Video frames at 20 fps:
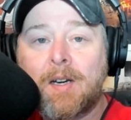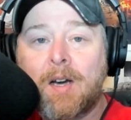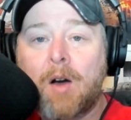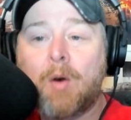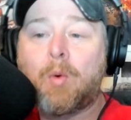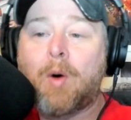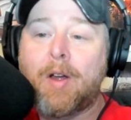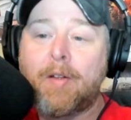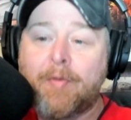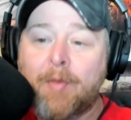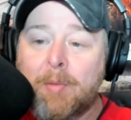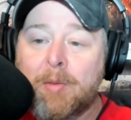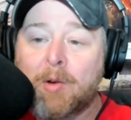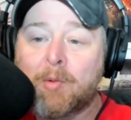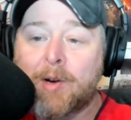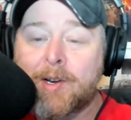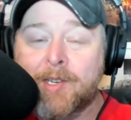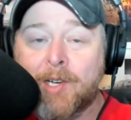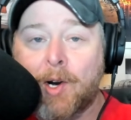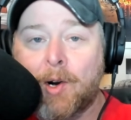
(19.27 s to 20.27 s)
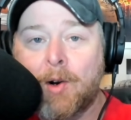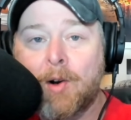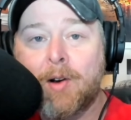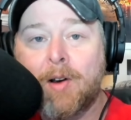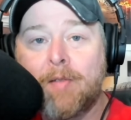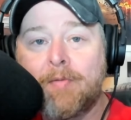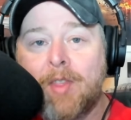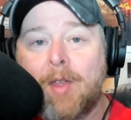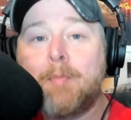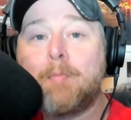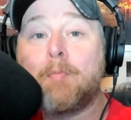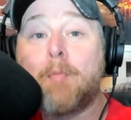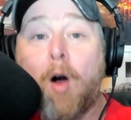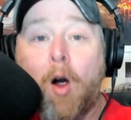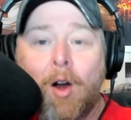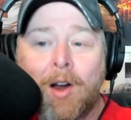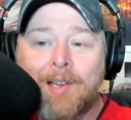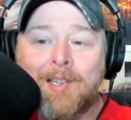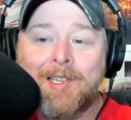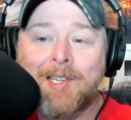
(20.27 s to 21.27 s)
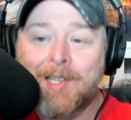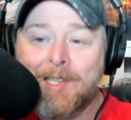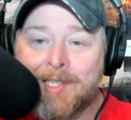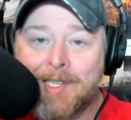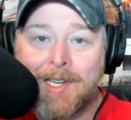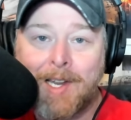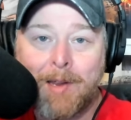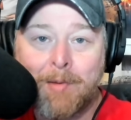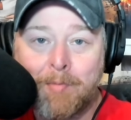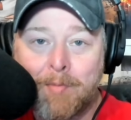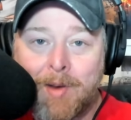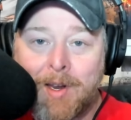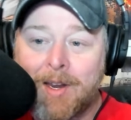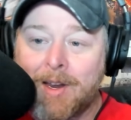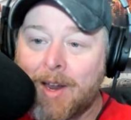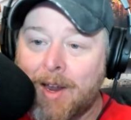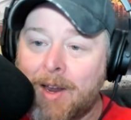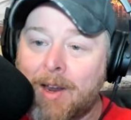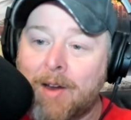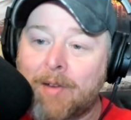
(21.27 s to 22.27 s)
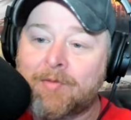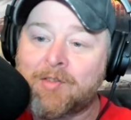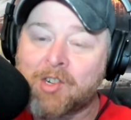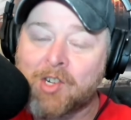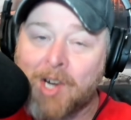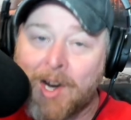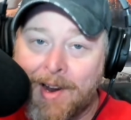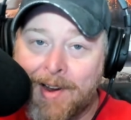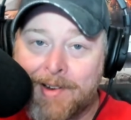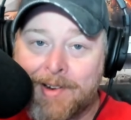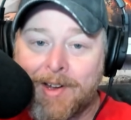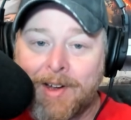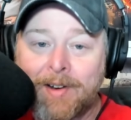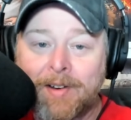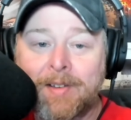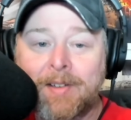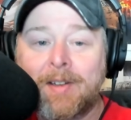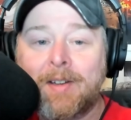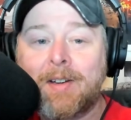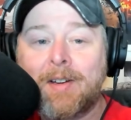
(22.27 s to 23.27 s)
away from the return of the Marxist N B A of China.